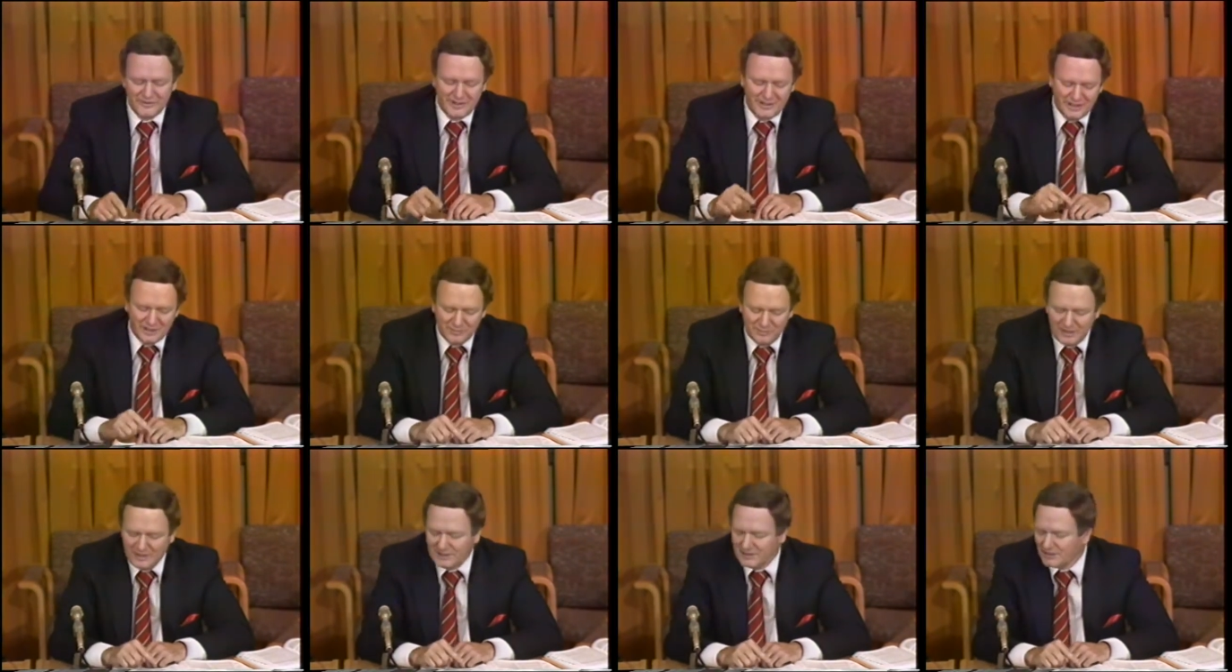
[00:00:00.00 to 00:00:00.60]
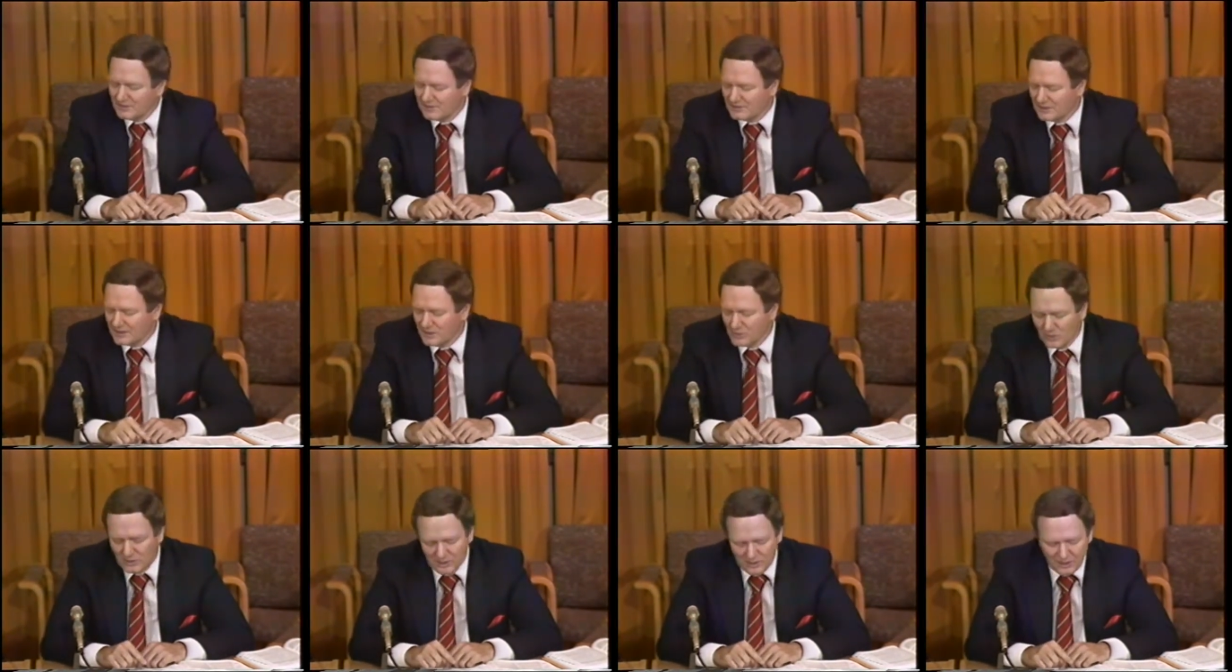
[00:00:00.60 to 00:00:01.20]
He immediately
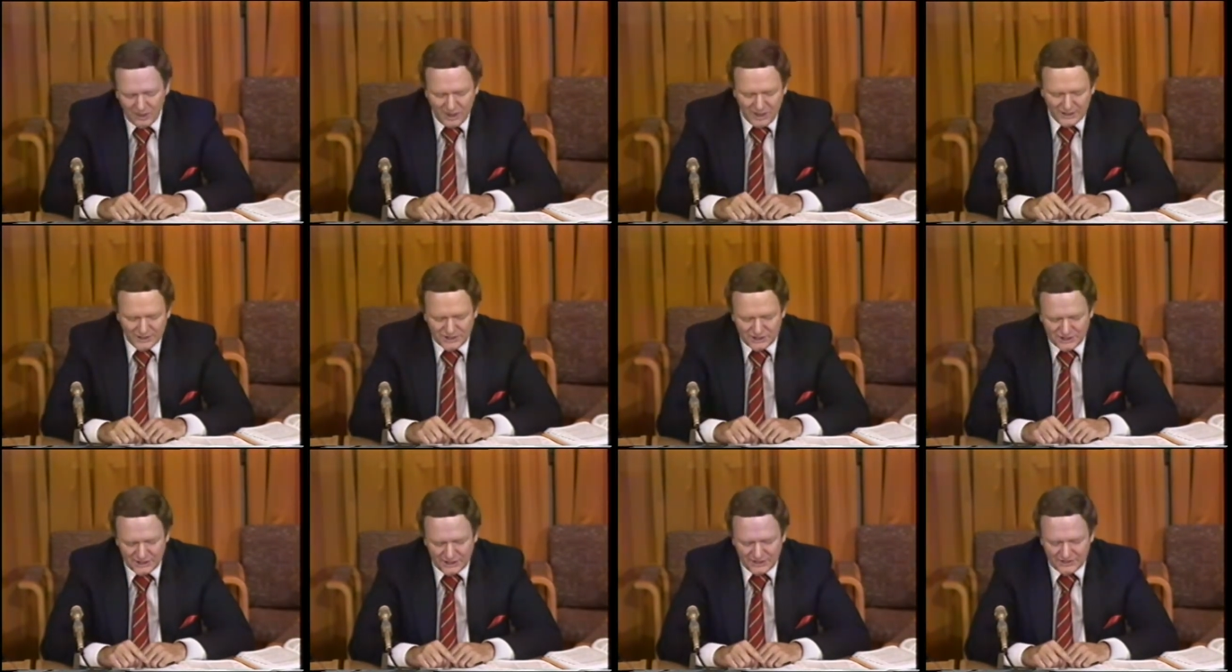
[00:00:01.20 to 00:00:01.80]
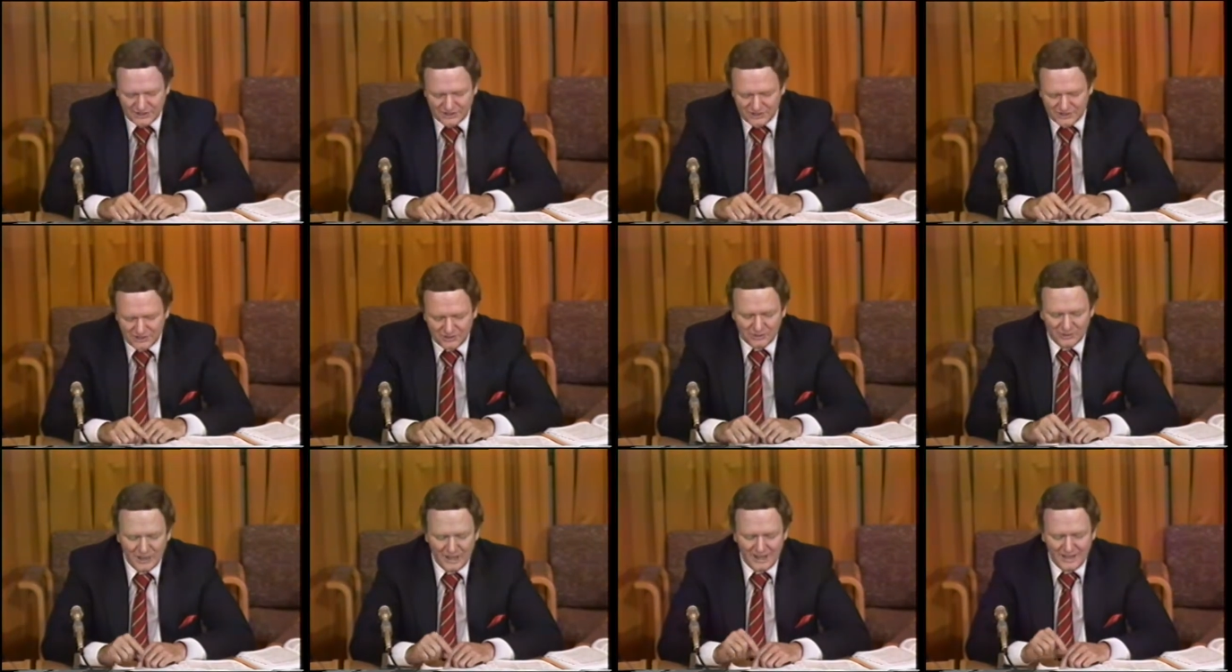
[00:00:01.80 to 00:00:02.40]
will launch
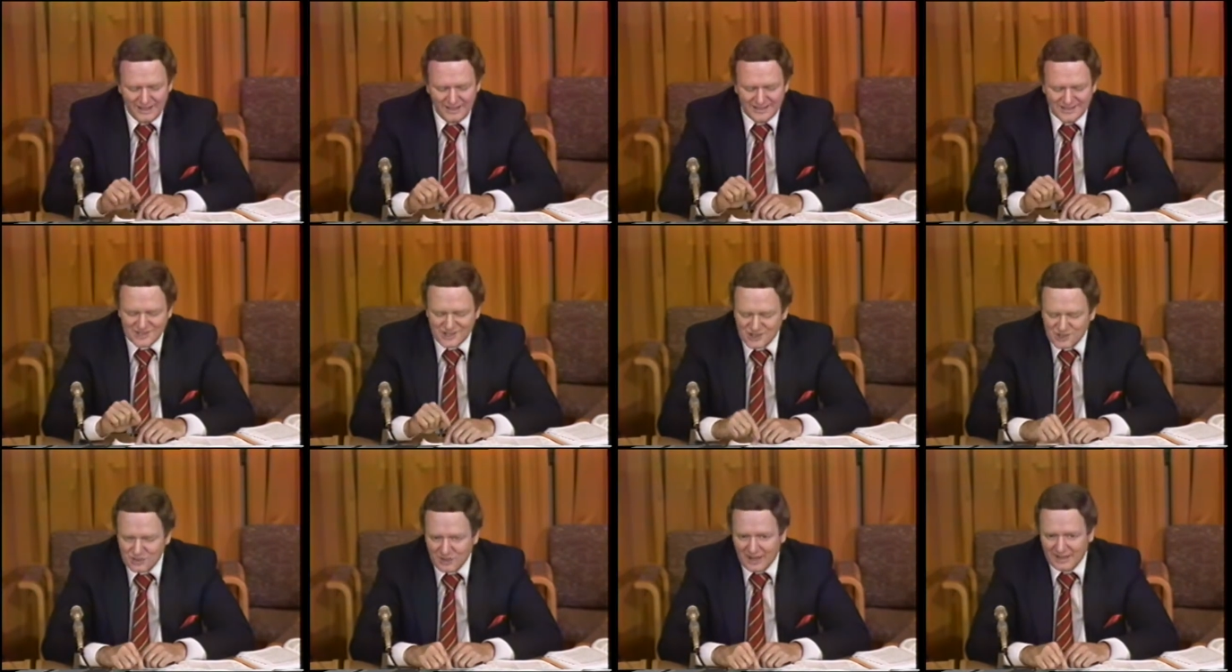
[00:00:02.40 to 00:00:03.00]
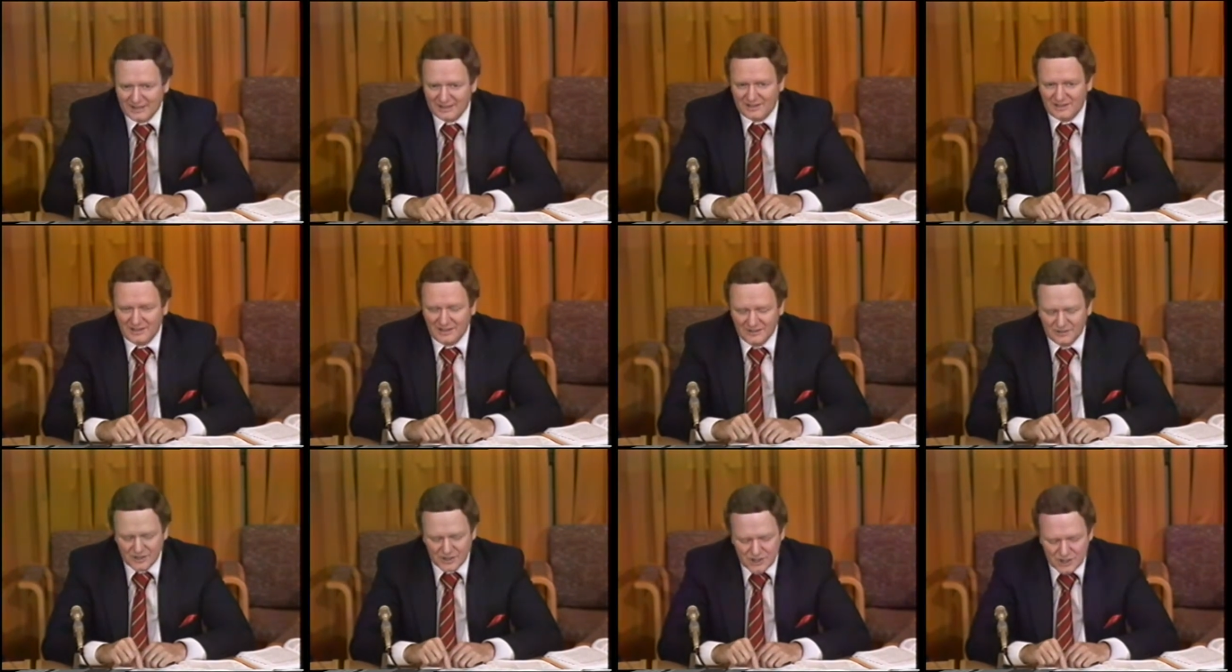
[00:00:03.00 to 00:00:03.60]
into
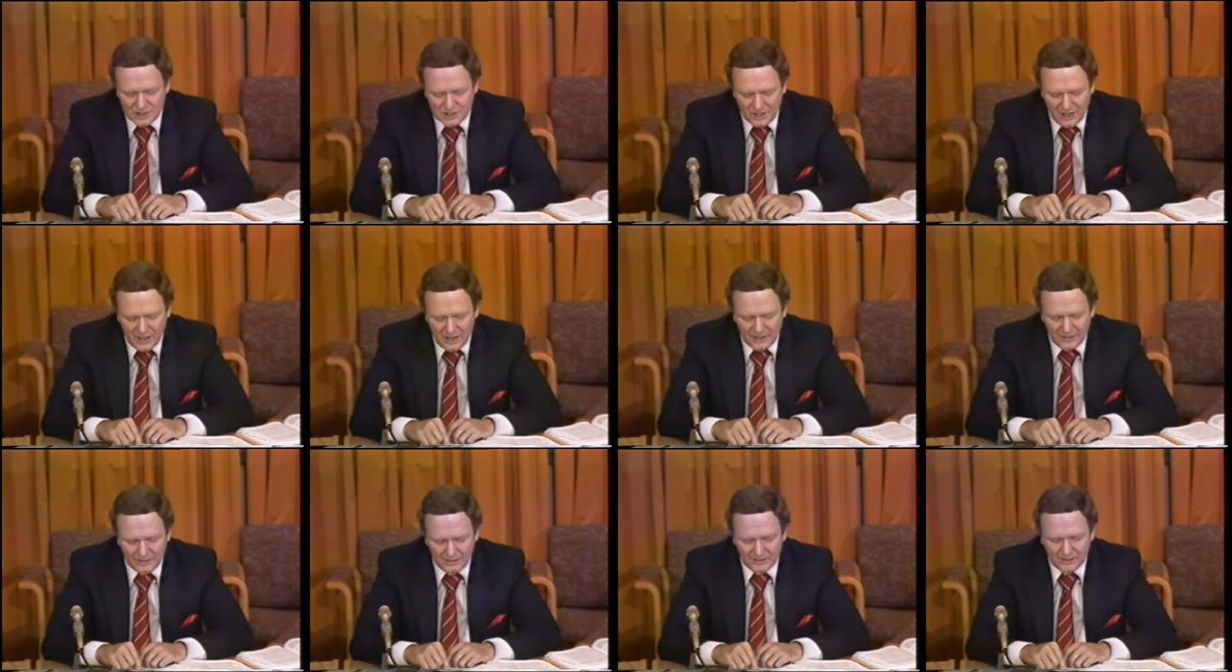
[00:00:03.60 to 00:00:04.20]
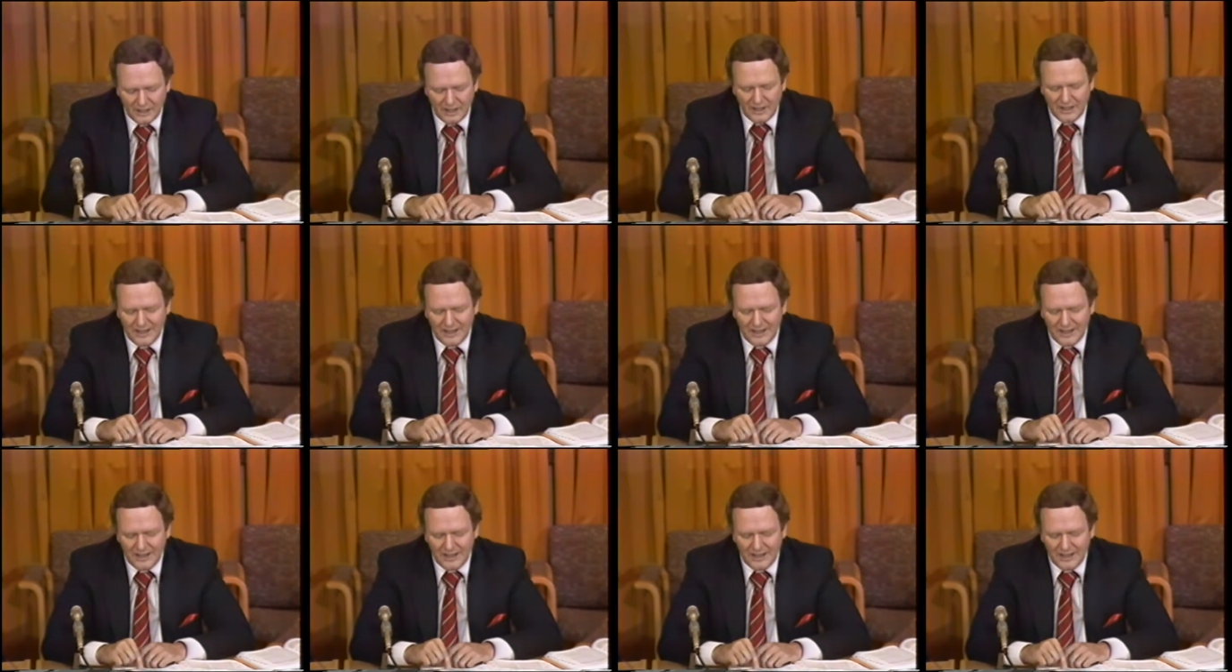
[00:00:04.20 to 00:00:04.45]
instructing the child